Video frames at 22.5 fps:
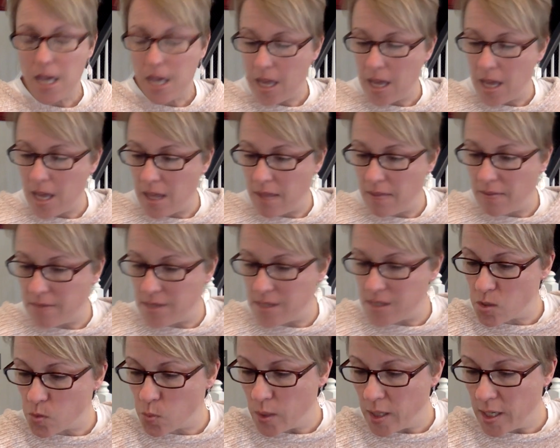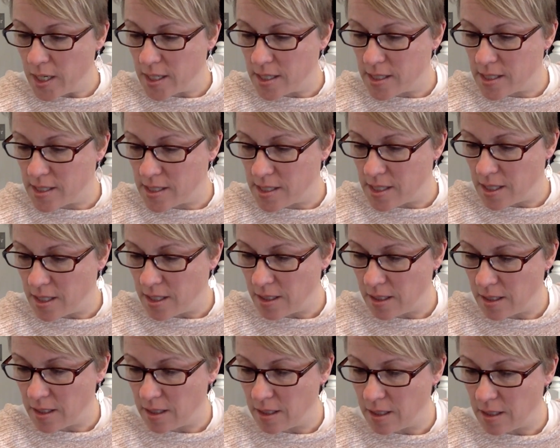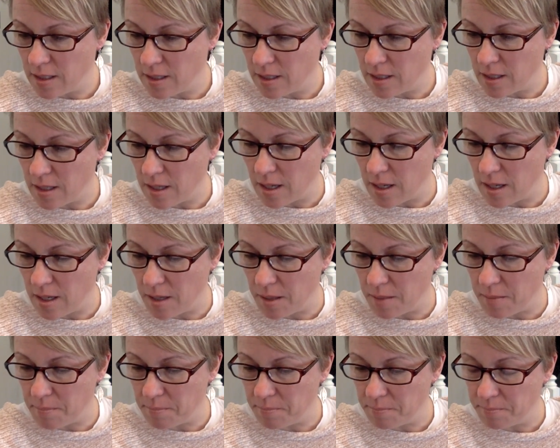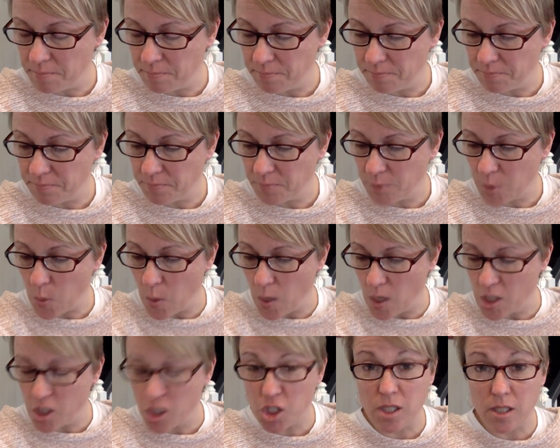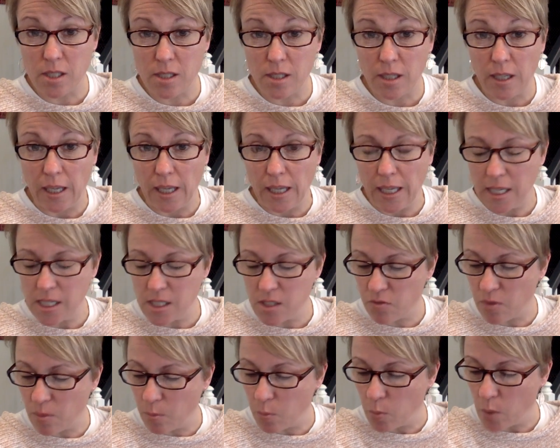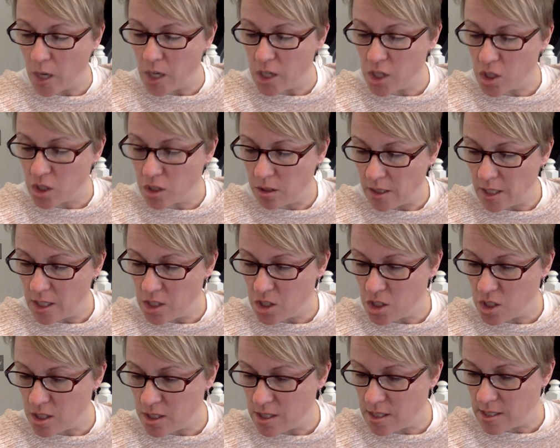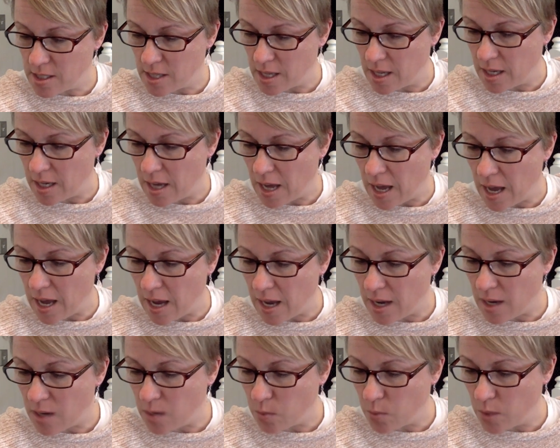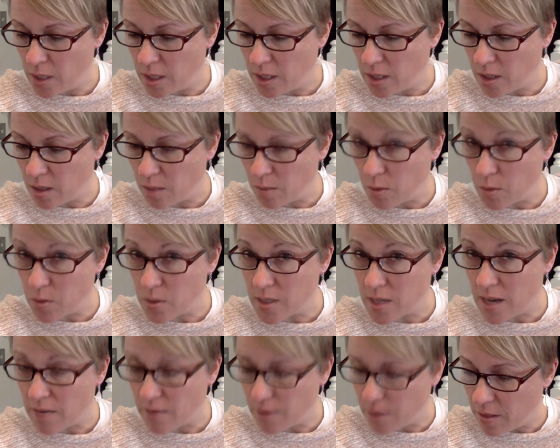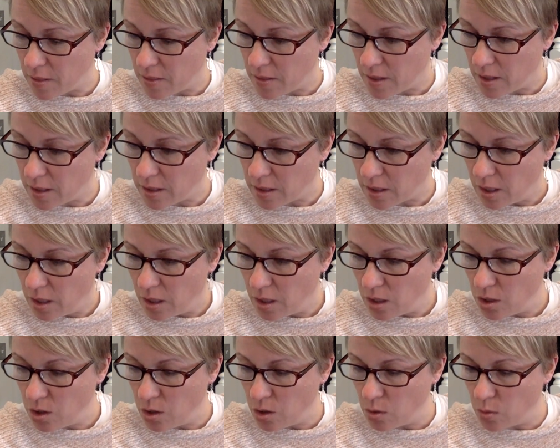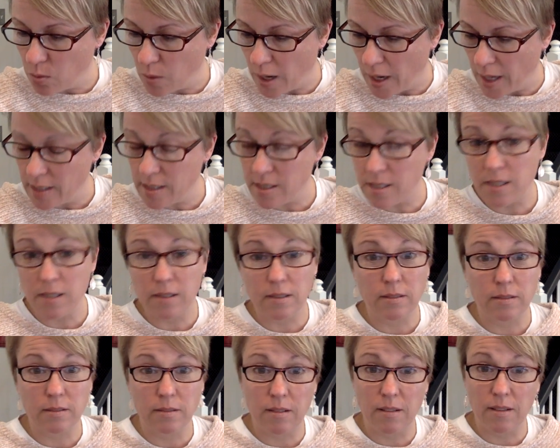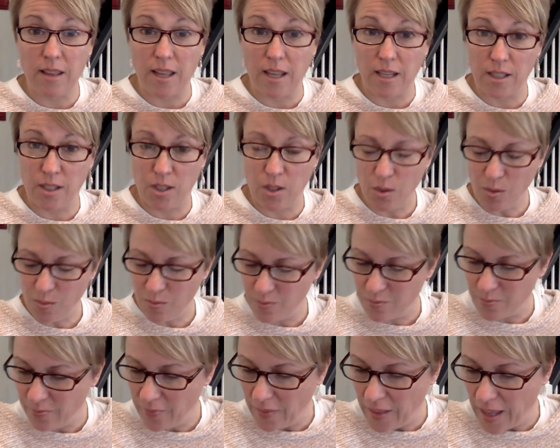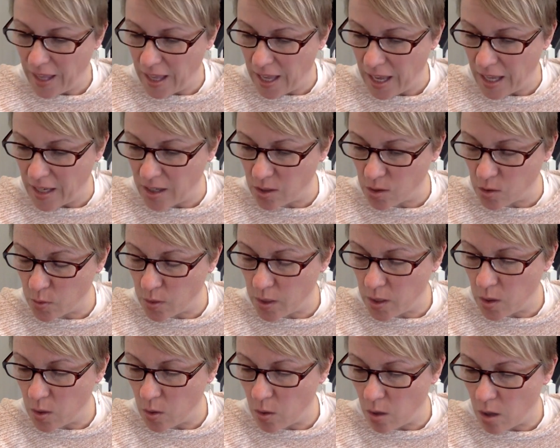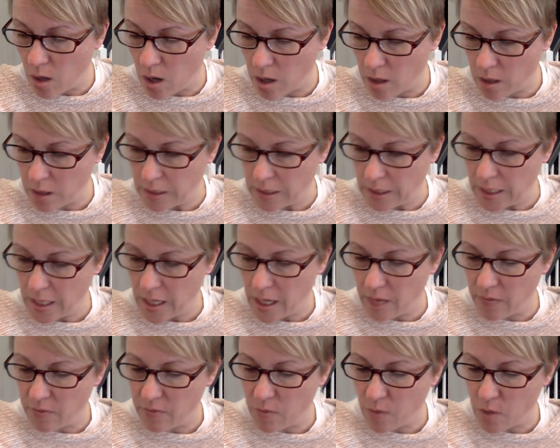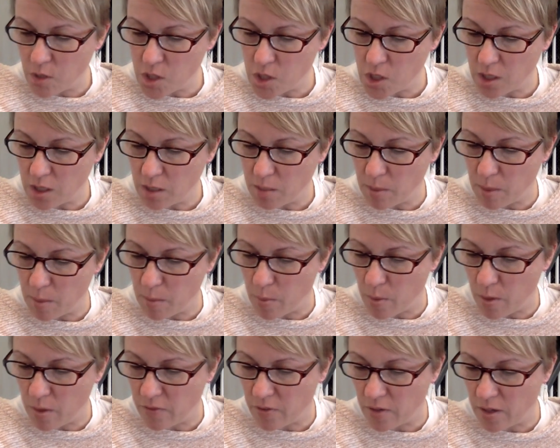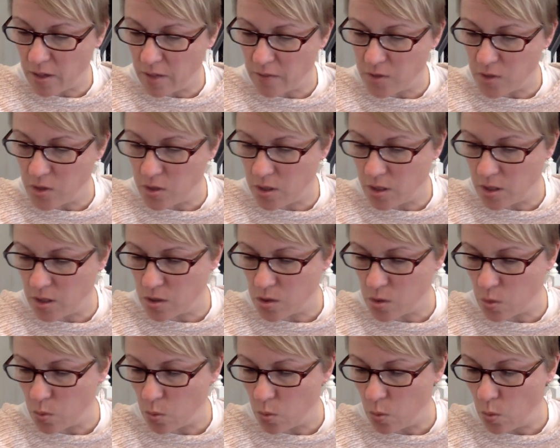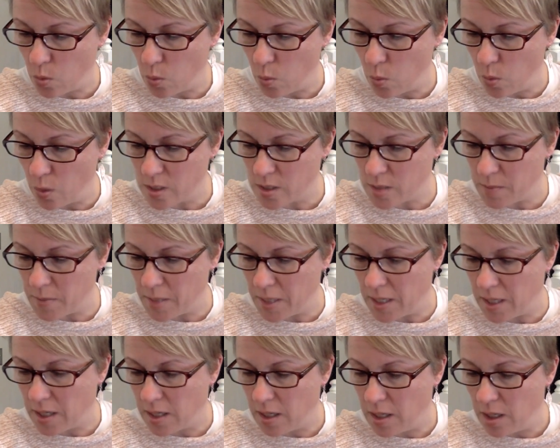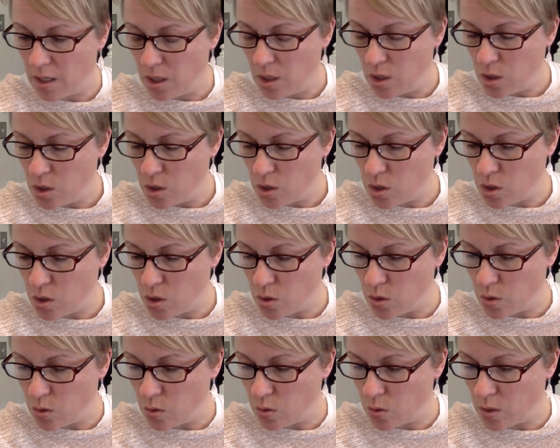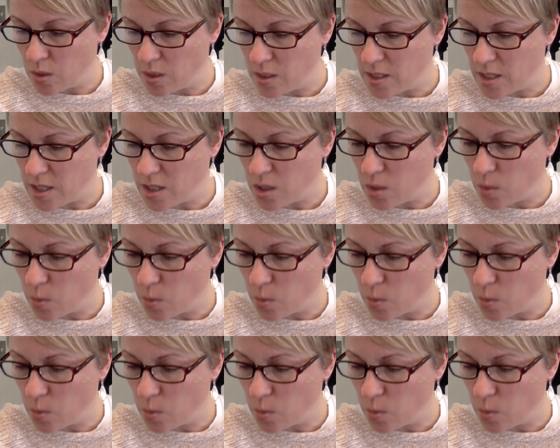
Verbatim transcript: And this week's um, question is from Rachel, and she said, I read almost everything you write, thank you, and agree wholeheartedly. Unfortunately, my boyfriend of two years wants me to continue